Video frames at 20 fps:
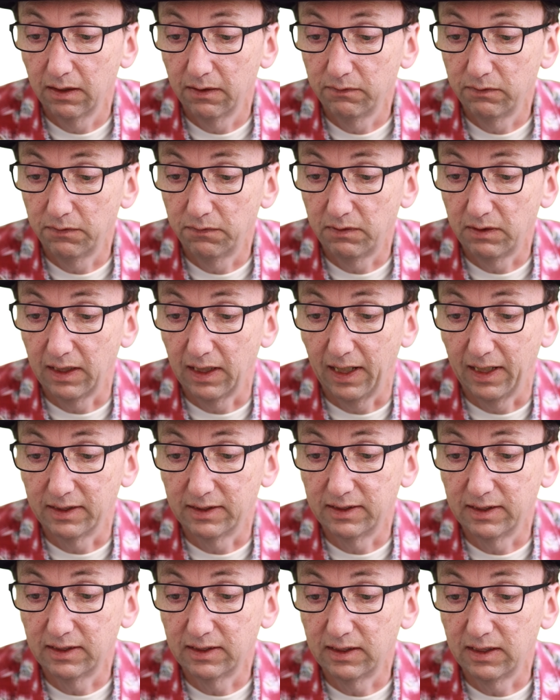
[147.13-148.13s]
58,
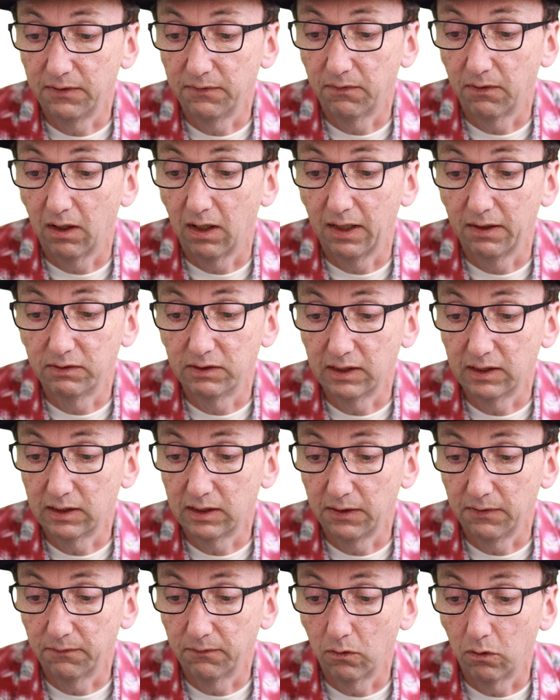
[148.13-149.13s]
65,
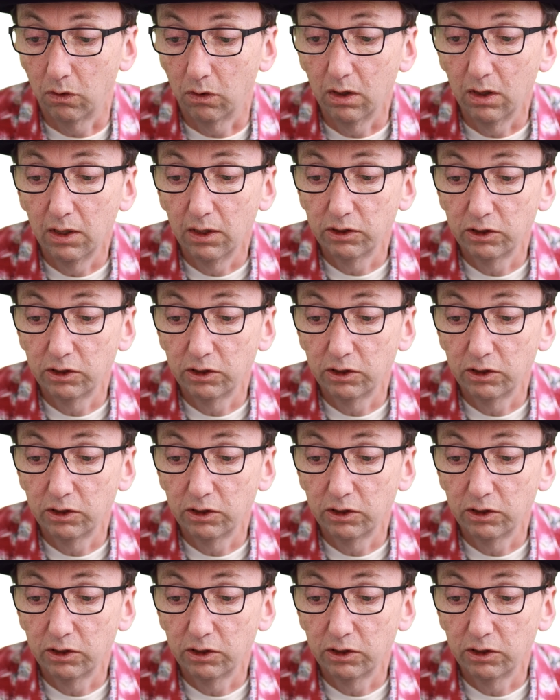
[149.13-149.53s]
64.